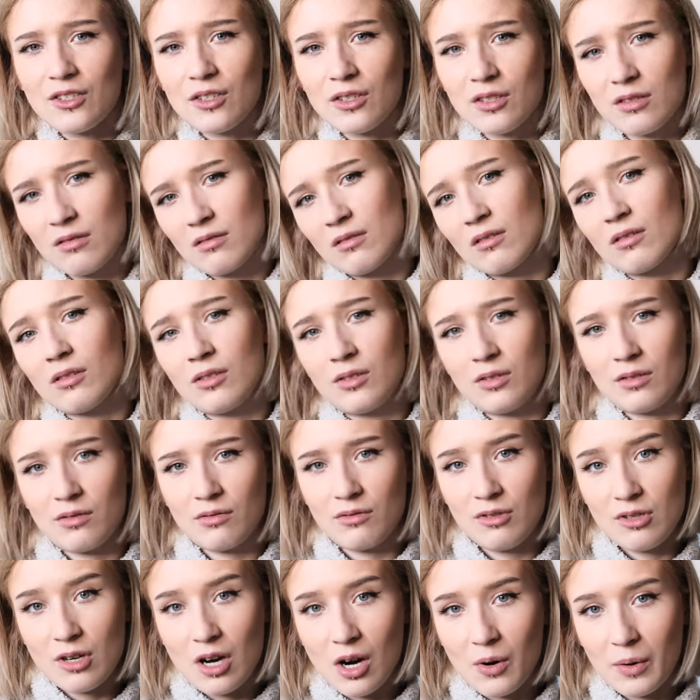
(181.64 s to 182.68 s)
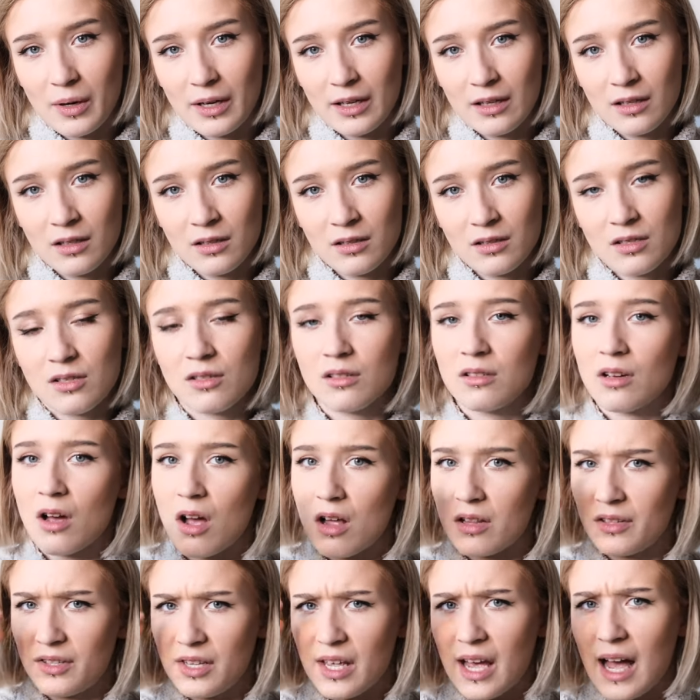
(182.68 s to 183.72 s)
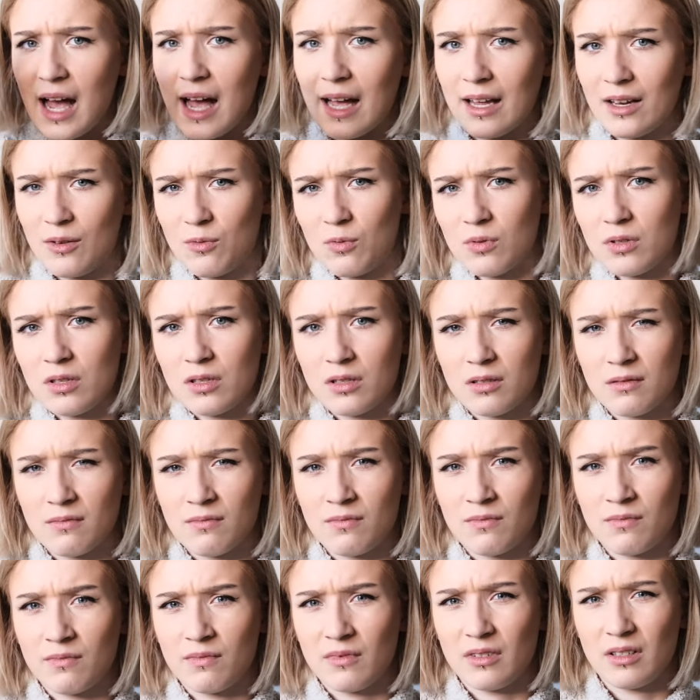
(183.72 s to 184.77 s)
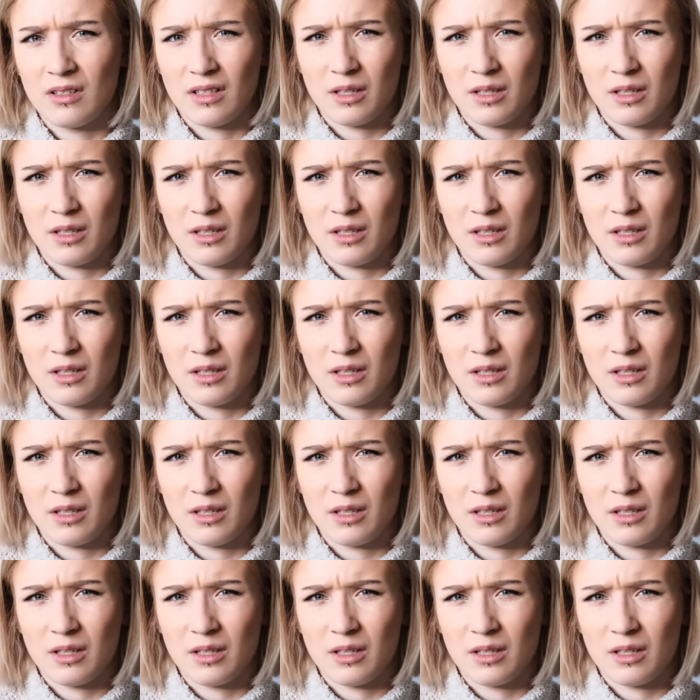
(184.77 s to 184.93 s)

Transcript: just a good drawing. Just the, the eye was a